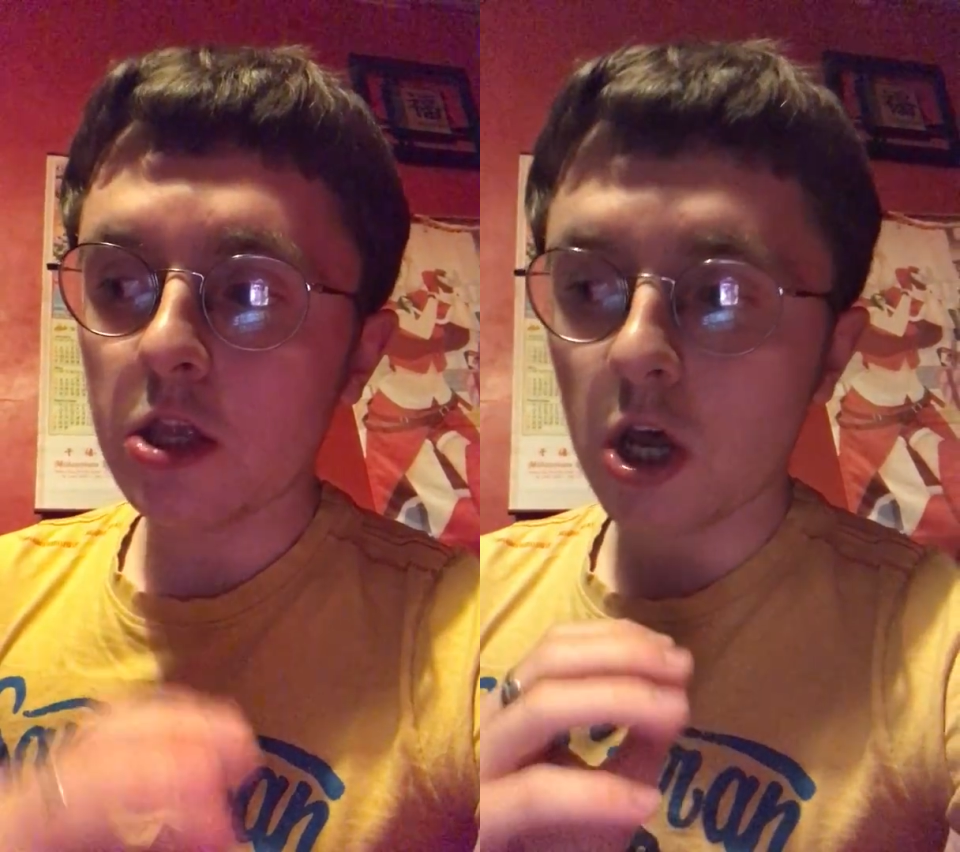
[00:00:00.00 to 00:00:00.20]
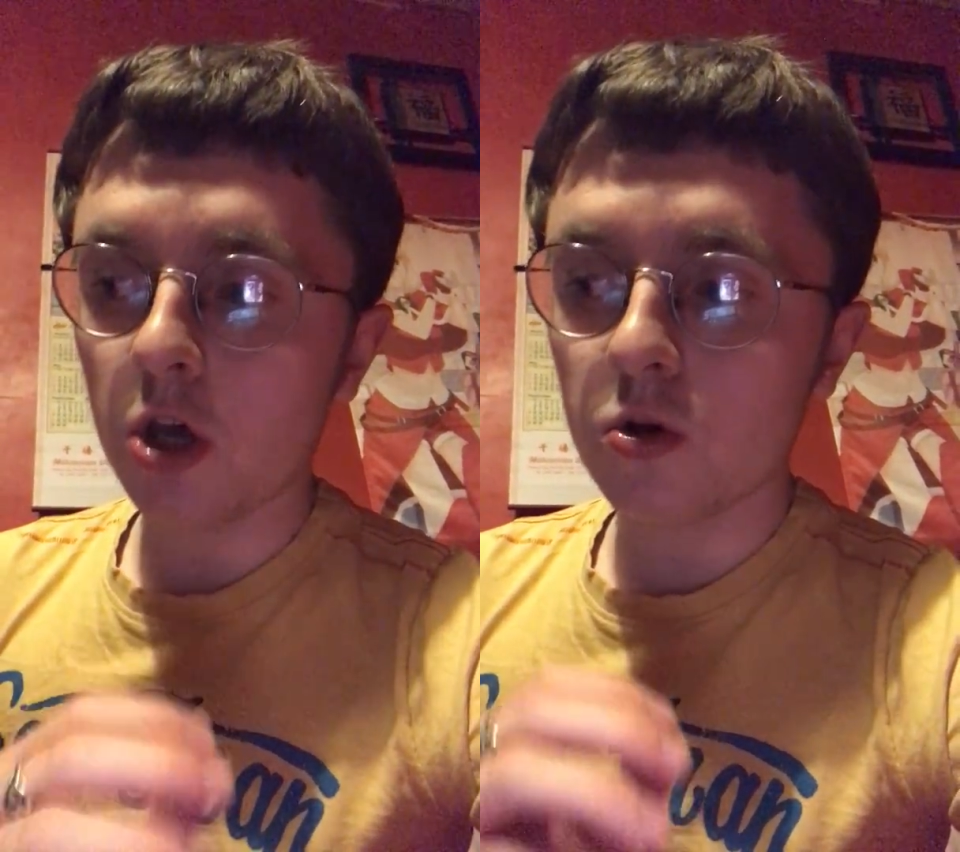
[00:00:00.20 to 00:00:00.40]

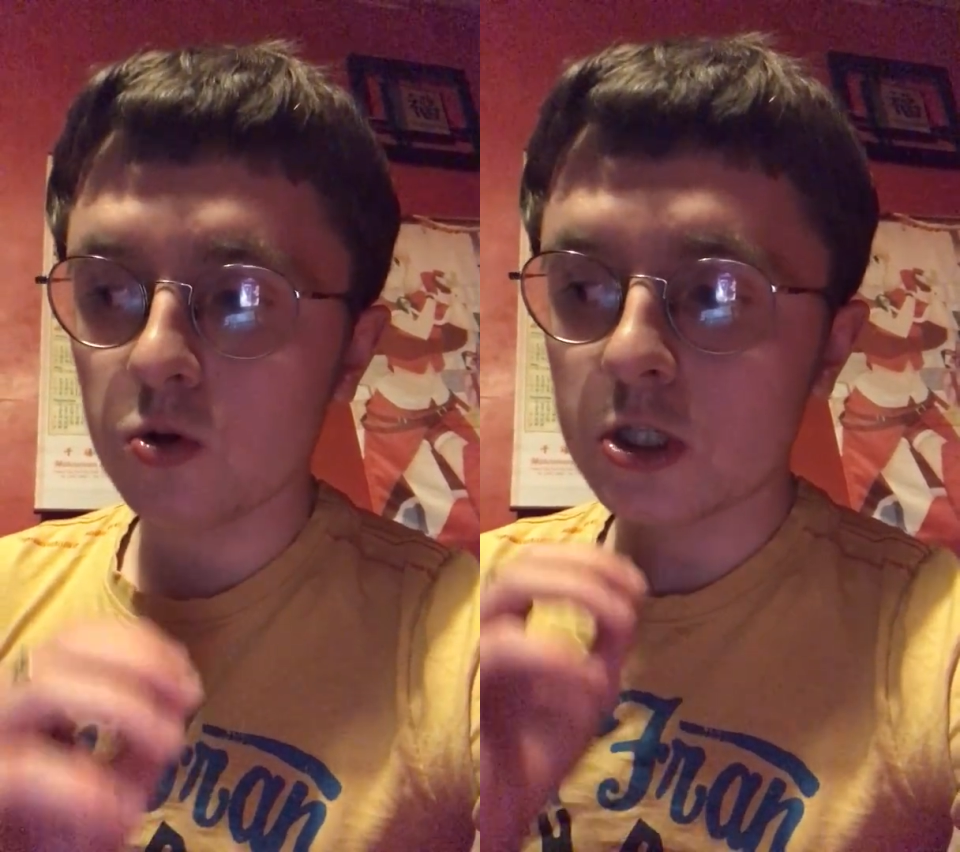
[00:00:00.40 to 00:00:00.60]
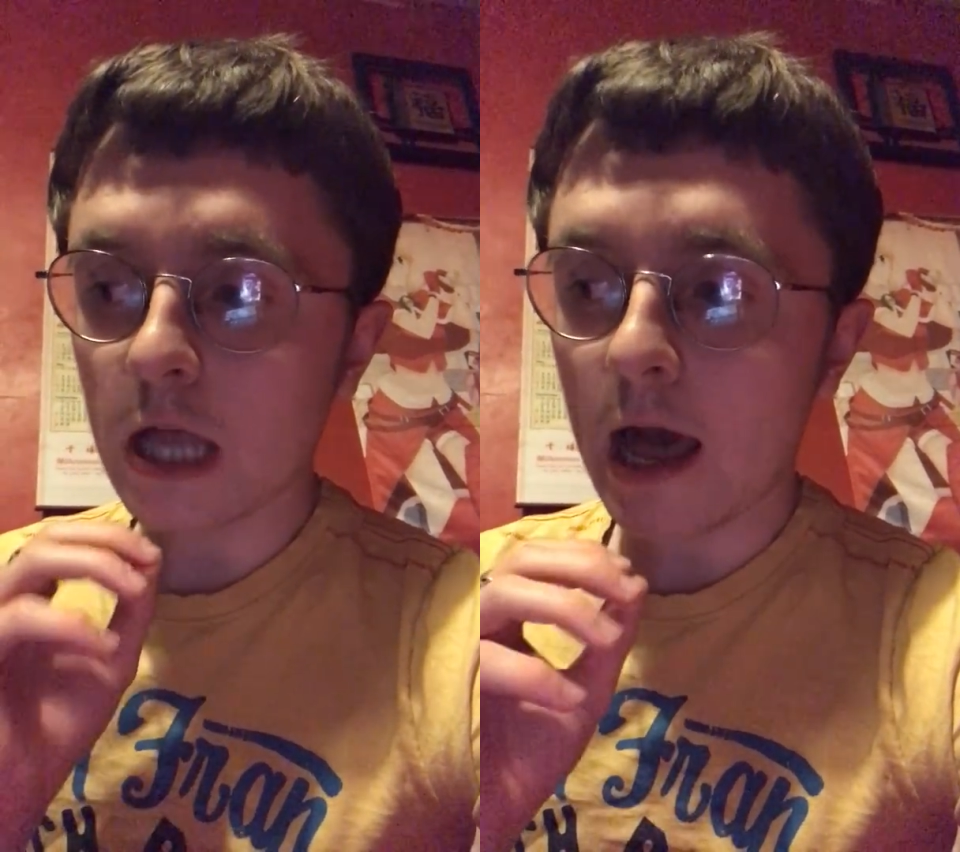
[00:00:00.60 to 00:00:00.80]

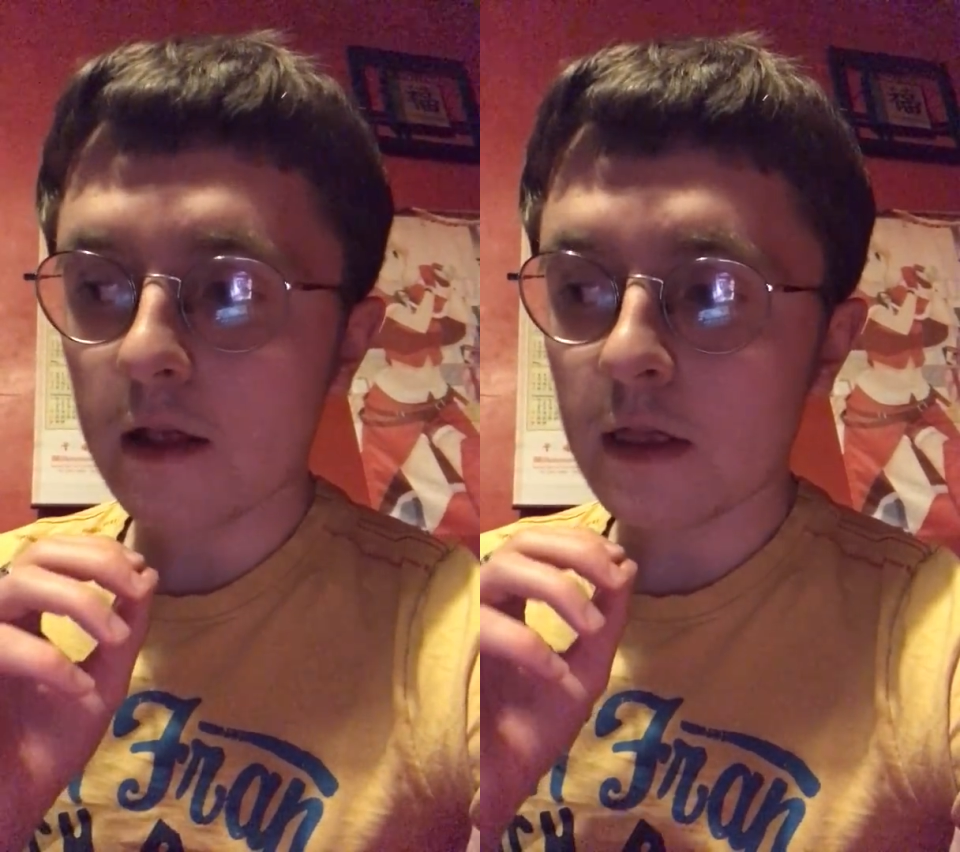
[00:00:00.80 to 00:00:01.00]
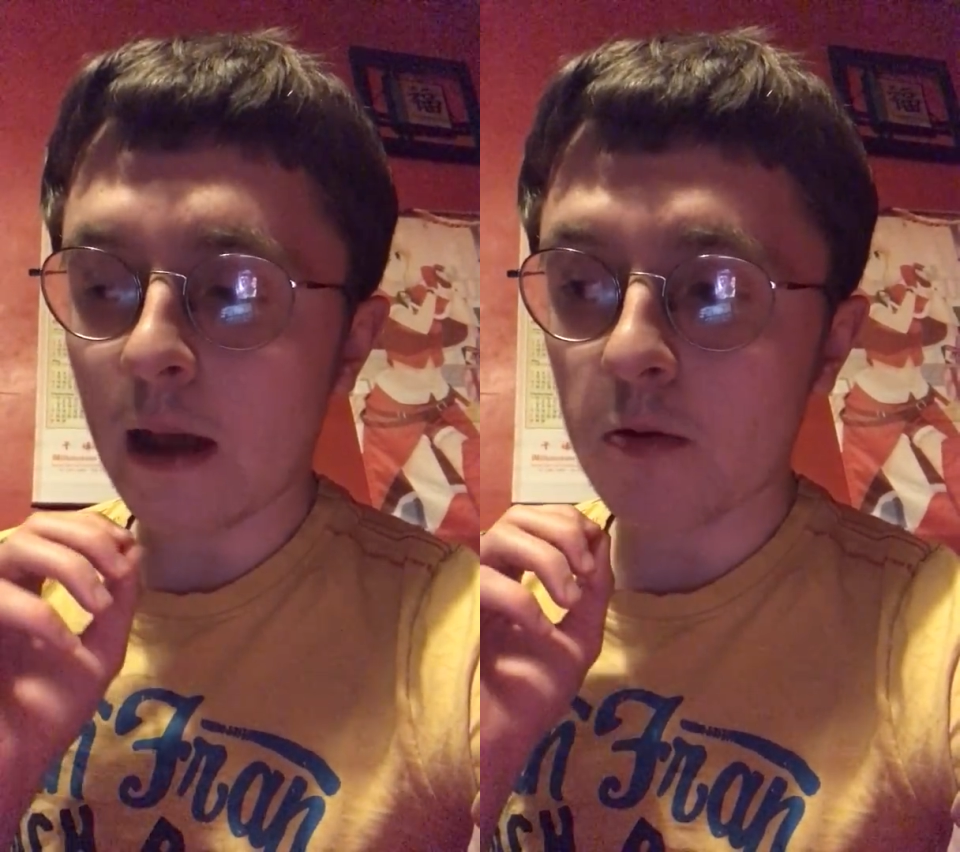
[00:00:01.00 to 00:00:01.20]
knows that